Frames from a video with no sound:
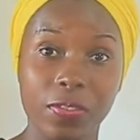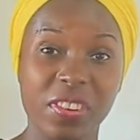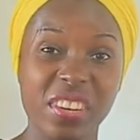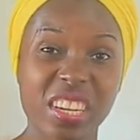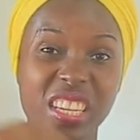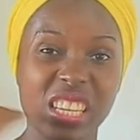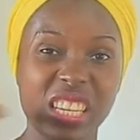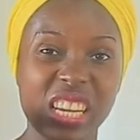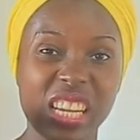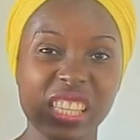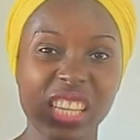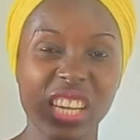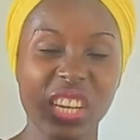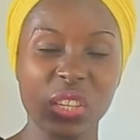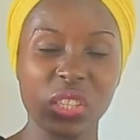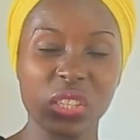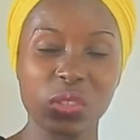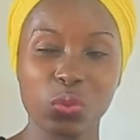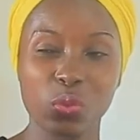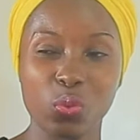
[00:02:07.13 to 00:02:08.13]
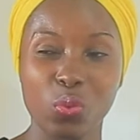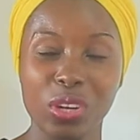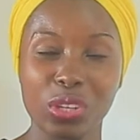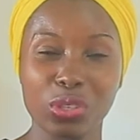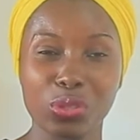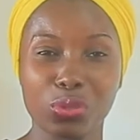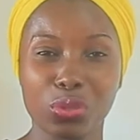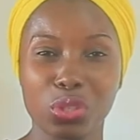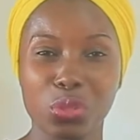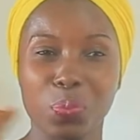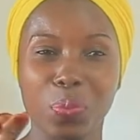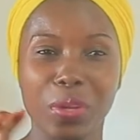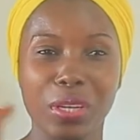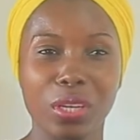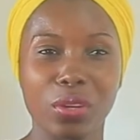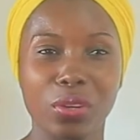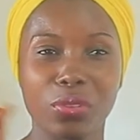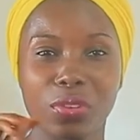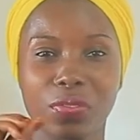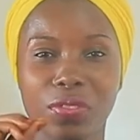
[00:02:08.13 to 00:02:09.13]
For it doesn't want to spend
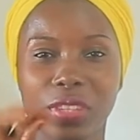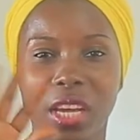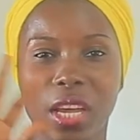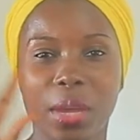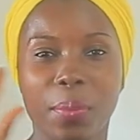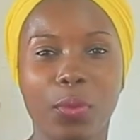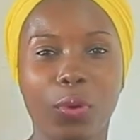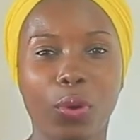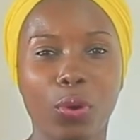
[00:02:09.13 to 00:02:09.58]
a lot of time